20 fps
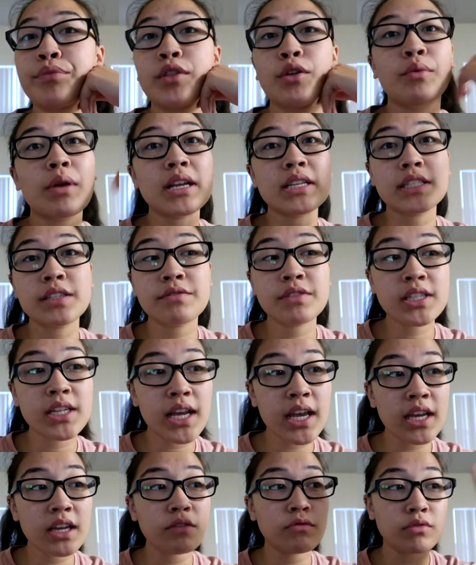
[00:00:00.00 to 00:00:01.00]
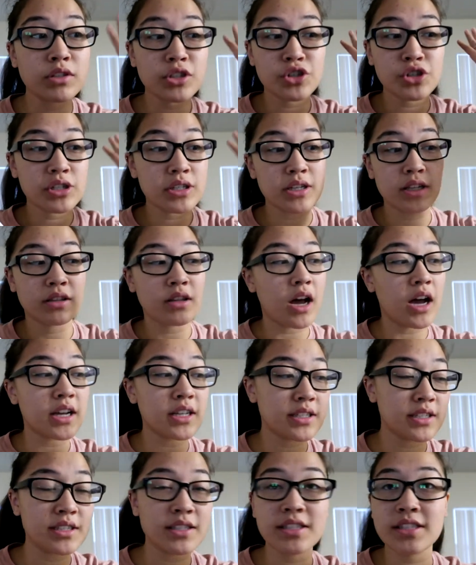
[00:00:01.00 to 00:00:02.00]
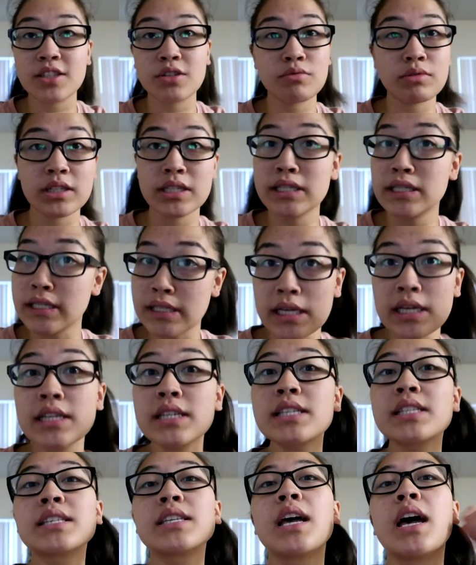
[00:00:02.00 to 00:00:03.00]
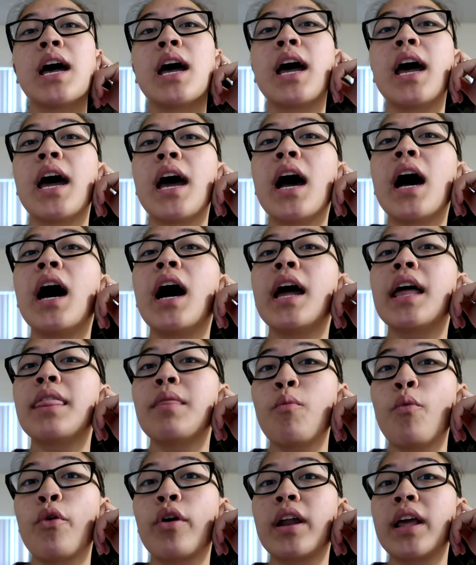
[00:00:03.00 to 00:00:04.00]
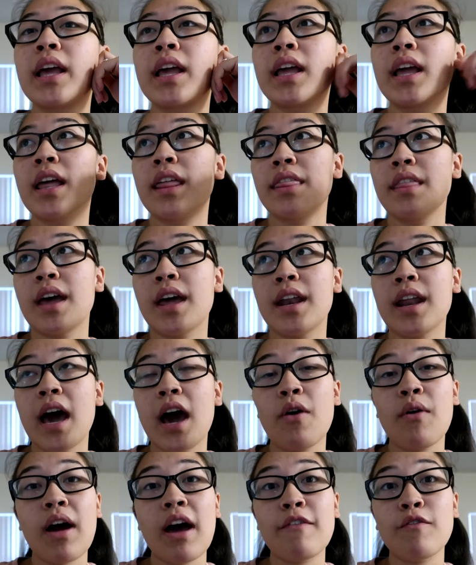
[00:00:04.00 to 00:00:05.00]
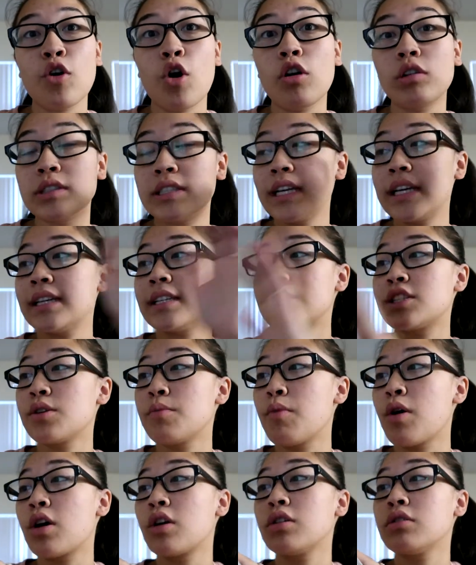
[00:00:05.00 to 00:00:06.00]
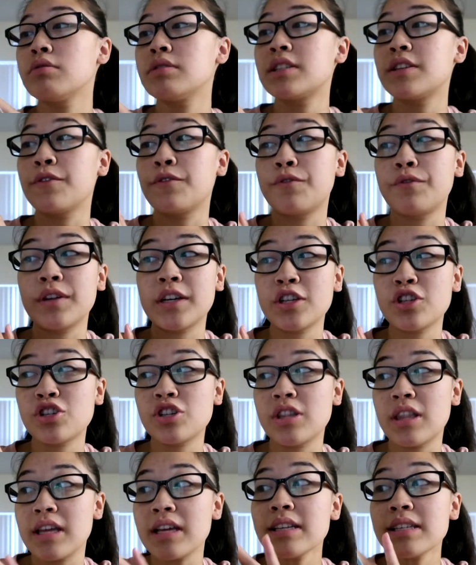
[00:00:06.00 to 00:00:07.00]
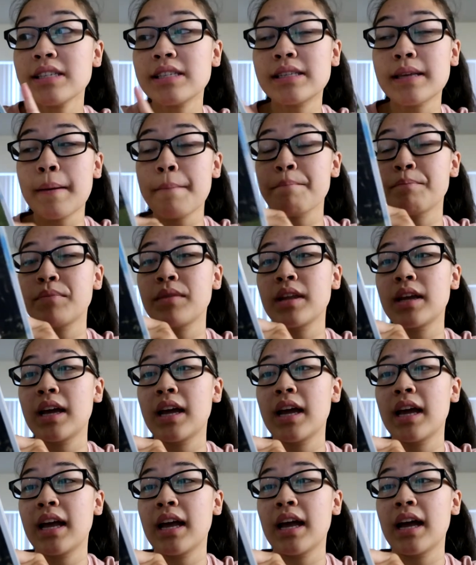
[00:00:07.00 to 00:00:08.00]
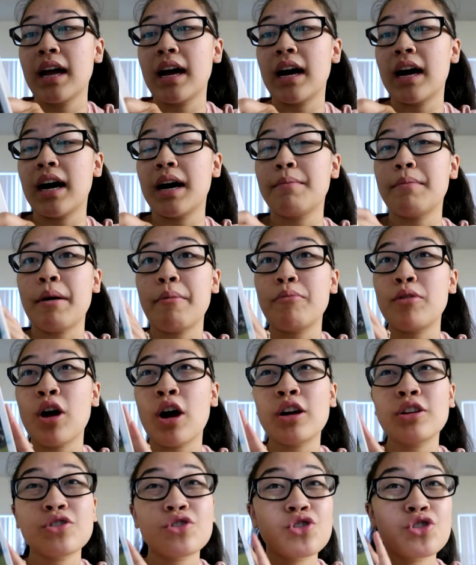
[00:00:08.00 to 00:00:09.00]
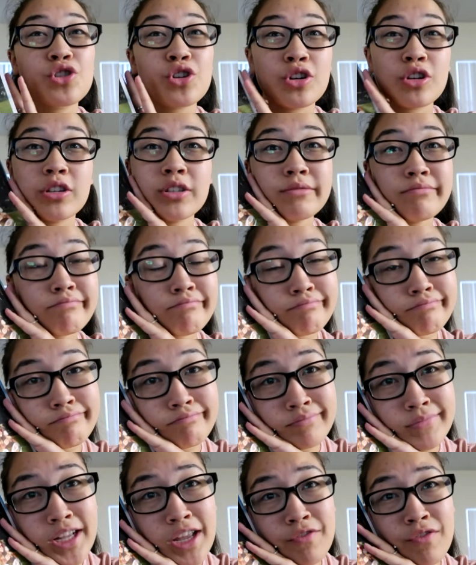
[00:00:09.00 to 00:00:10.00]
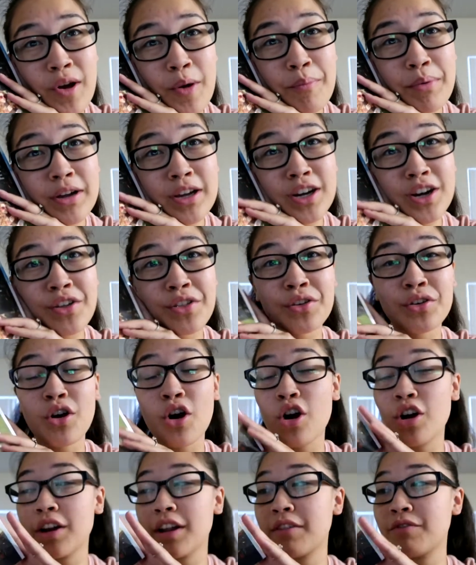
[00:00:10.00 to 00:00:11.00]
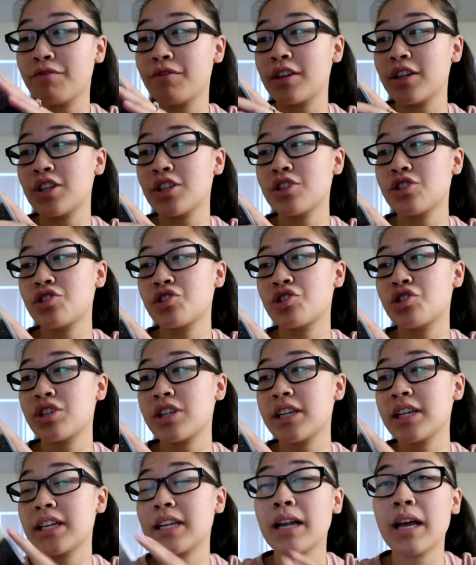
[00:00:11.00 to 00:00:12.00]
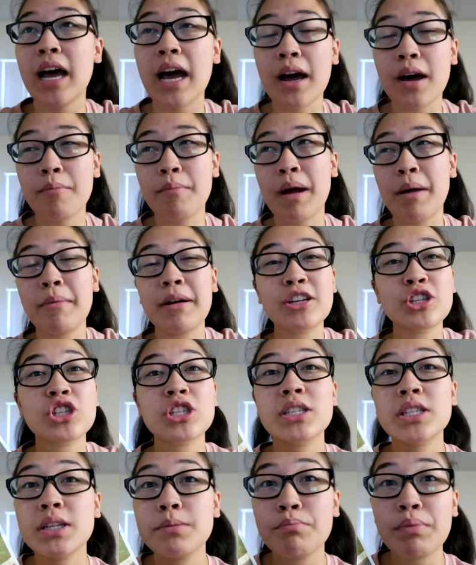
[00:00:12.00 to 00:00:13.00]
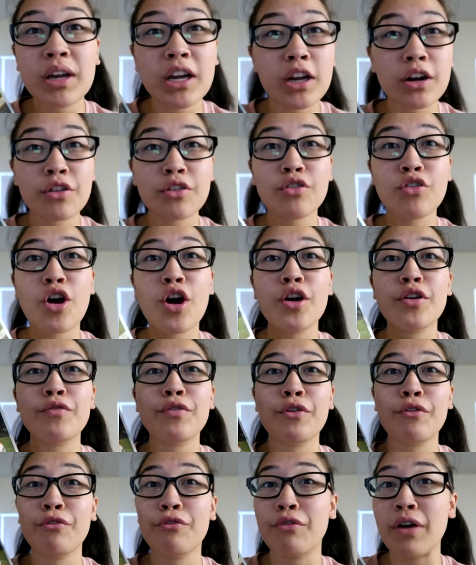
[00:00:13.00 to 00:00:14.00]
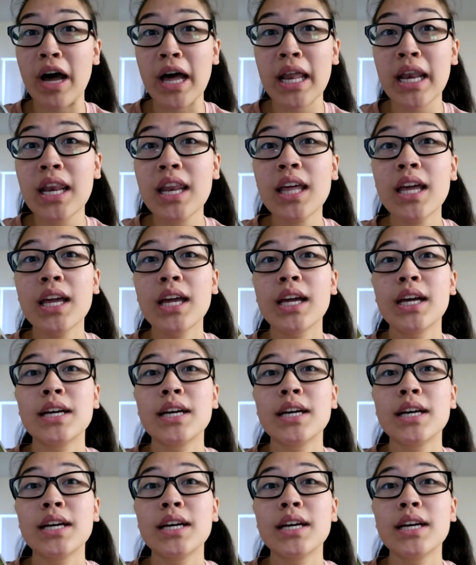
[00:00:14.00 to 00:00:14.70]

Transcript: the rest of today, which is a lot since it's only 6 in the morning, and then I'll have all day tomorrow to finish this. I'm not sure if I'll pick another card and finish it. I might just pick another card for fun,